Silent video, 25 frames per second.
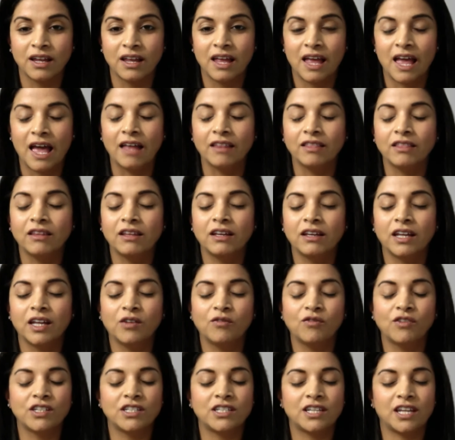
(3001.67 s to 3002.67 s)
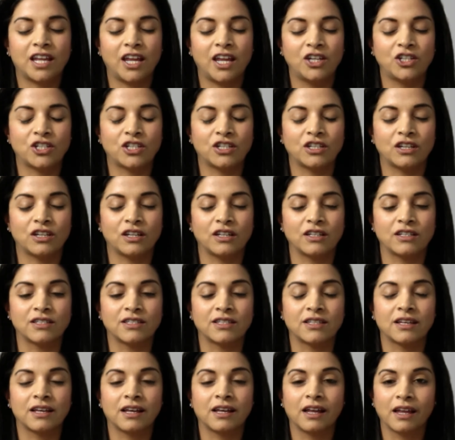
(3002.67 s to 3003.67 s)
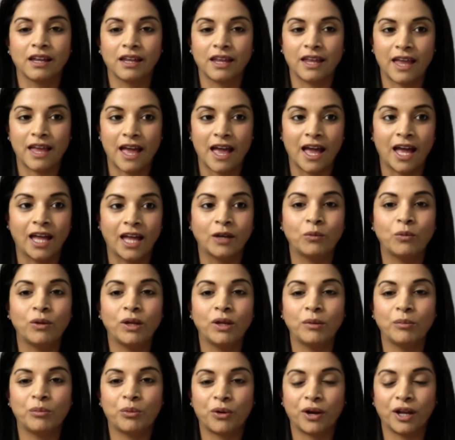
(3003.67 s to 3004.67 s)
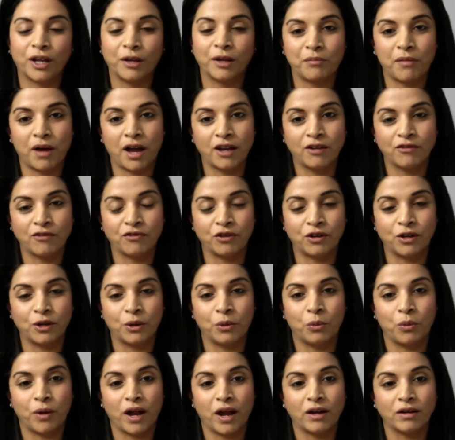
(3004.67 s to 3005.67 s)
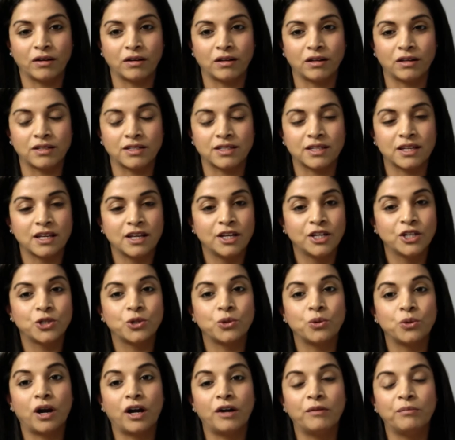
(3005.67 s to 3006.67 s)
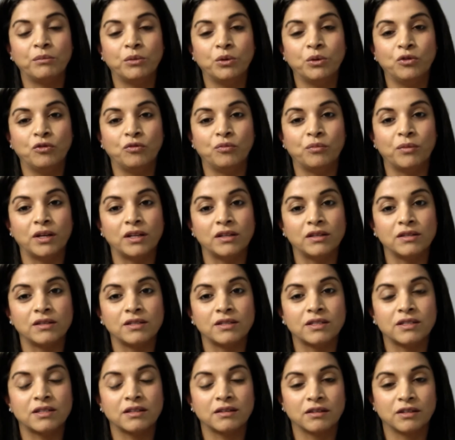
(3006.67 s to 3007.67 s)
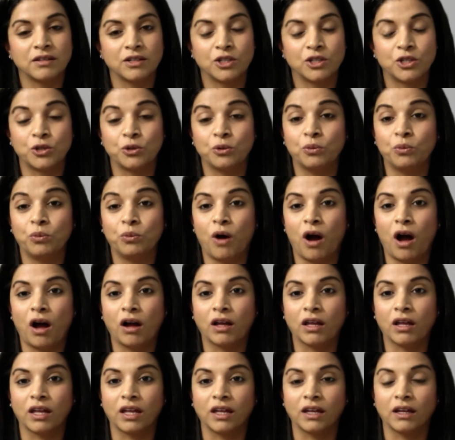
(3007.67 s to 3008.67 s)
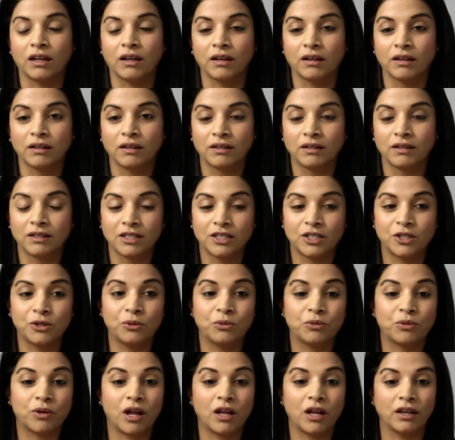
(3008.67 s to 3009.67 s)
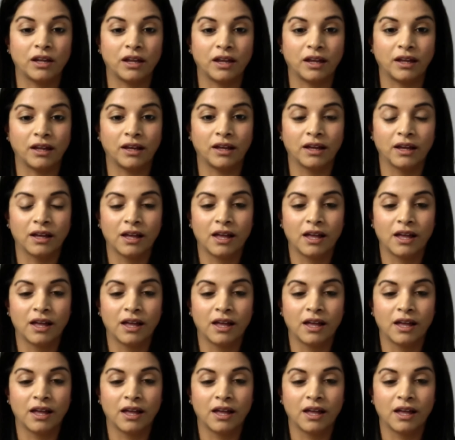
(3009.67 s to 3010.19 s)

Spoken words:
And the invitation is, can we bring mindful awareness to our movements, to walking, to running?